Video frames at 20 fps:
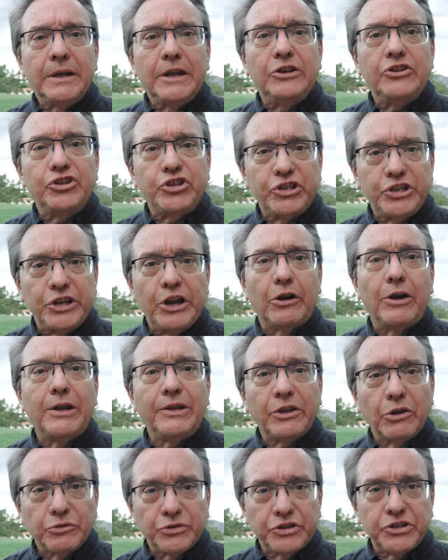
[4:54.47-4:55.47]
in
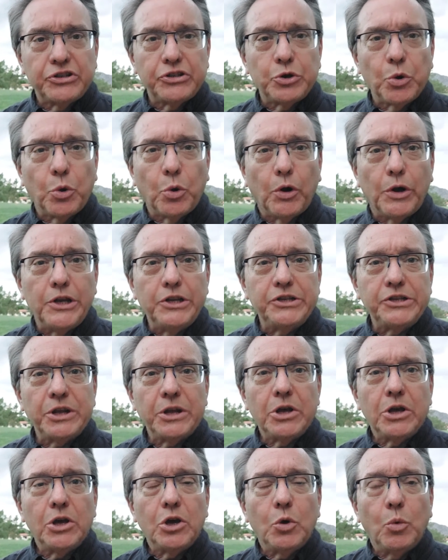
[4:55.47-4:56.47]
sharing those stories
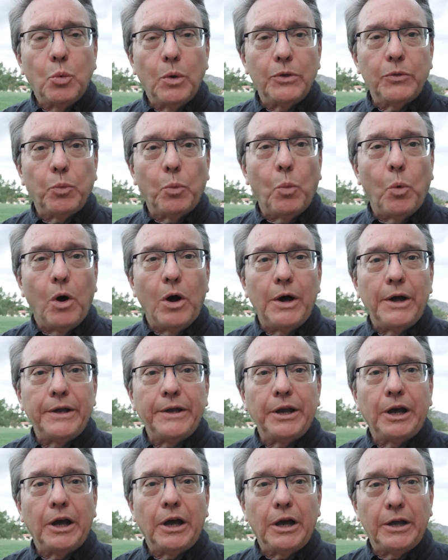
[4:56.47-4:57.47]
with
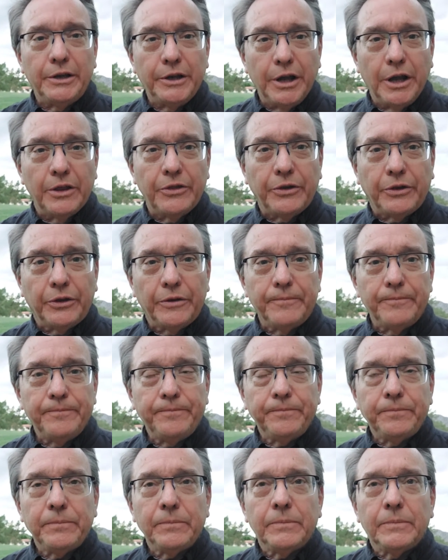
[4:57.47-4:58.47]
one another.
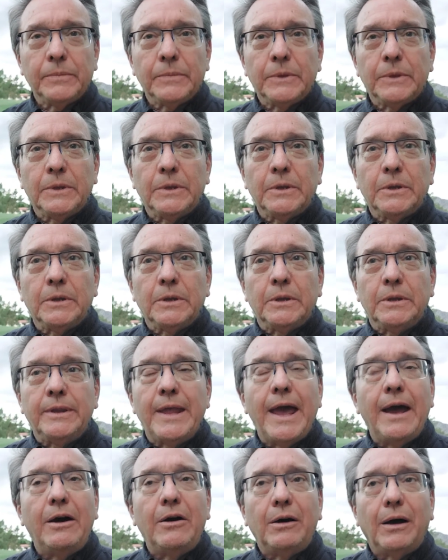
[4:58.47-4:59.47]

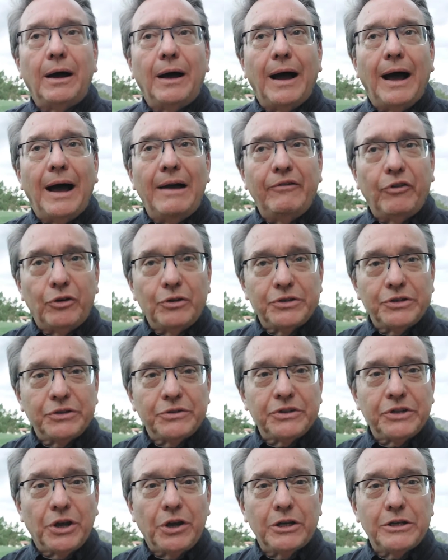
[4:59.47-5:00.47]
Now, I've
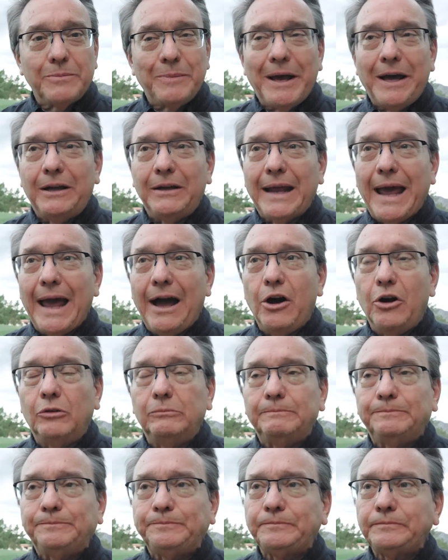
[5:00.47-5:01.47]
also talked about how
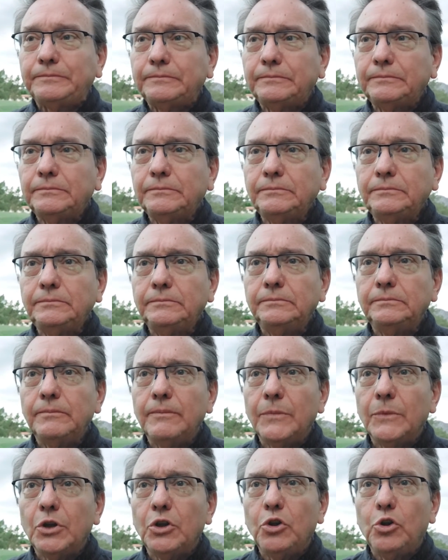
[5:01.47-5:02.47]

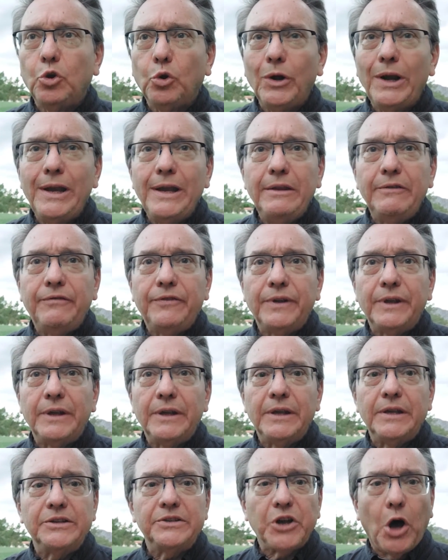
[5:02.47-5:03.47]
grief
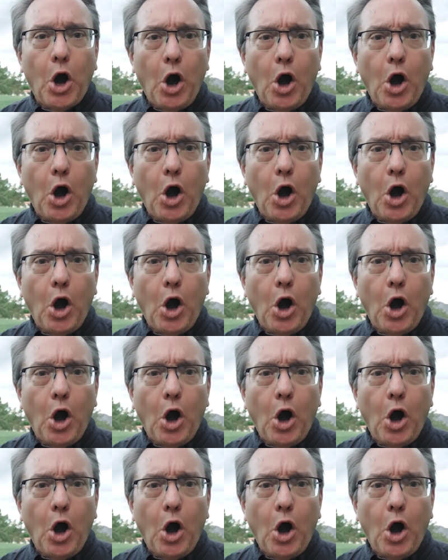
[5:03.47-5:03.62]
is